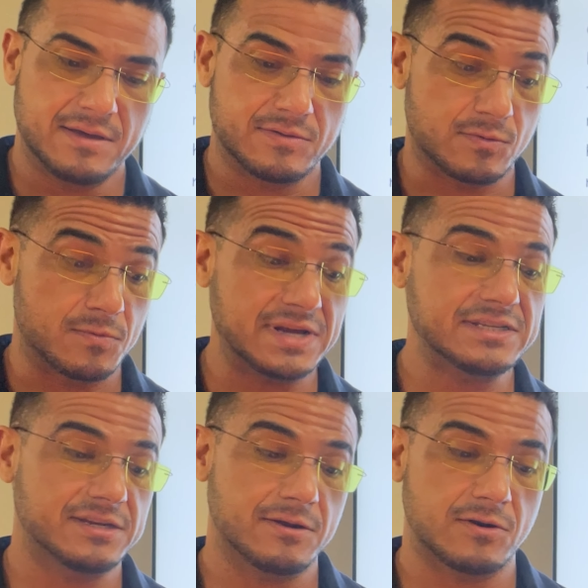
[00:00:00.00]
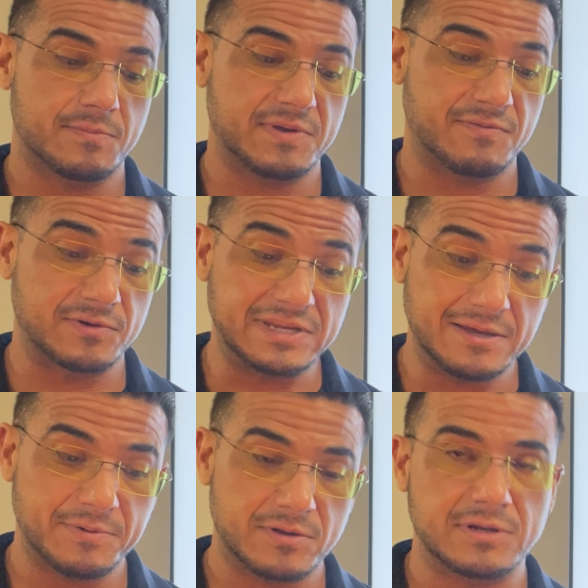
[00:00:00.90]
the resting heartbeat for
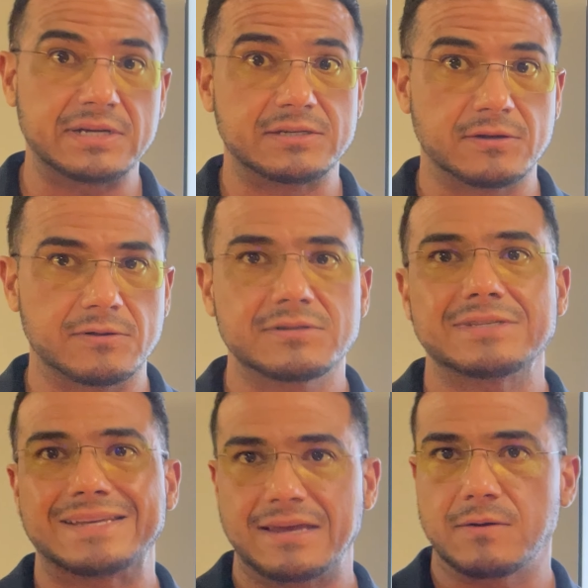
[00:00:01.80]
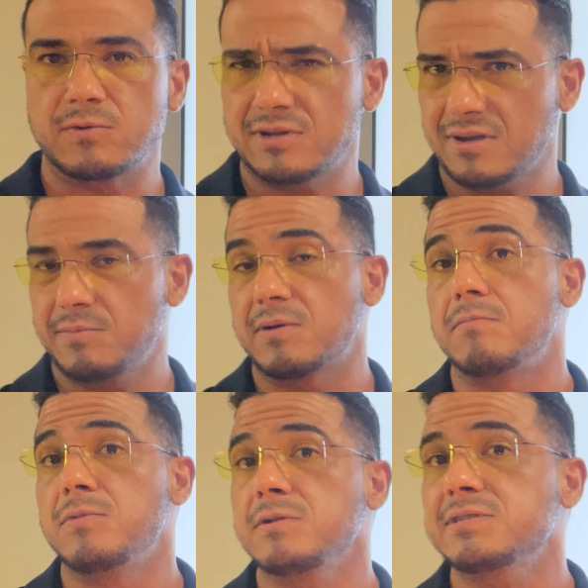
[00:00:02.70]
typical adults, again, we're talking about a
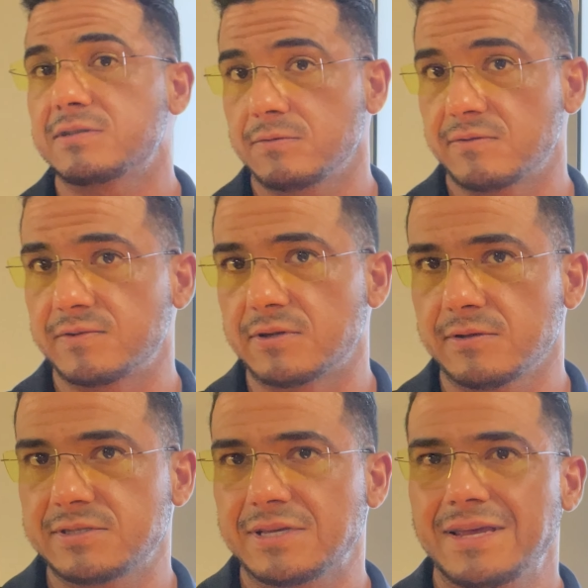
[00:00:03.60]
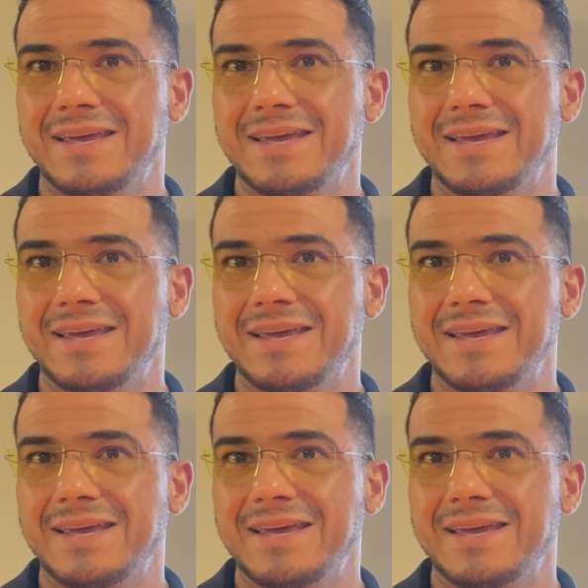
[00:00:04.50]
multitude of adults,